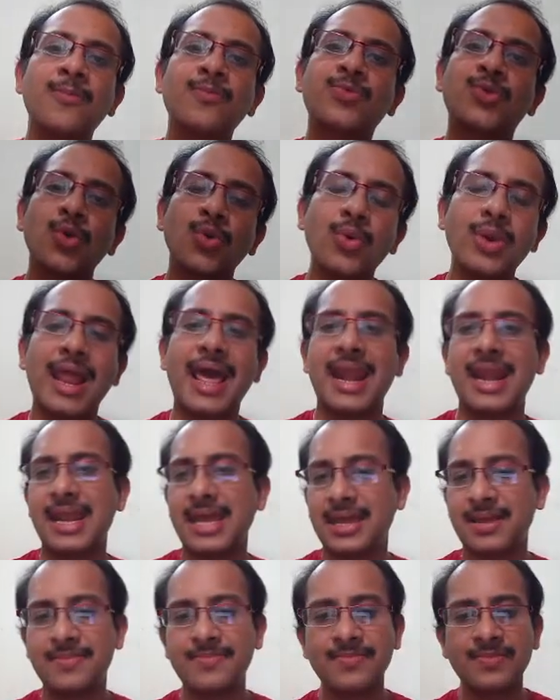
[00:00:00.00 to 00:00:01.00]
through learning
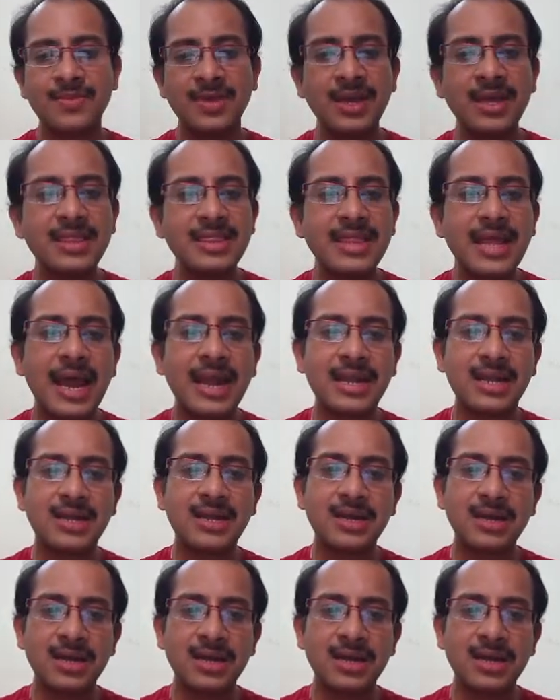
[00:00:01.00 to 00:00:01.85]
in that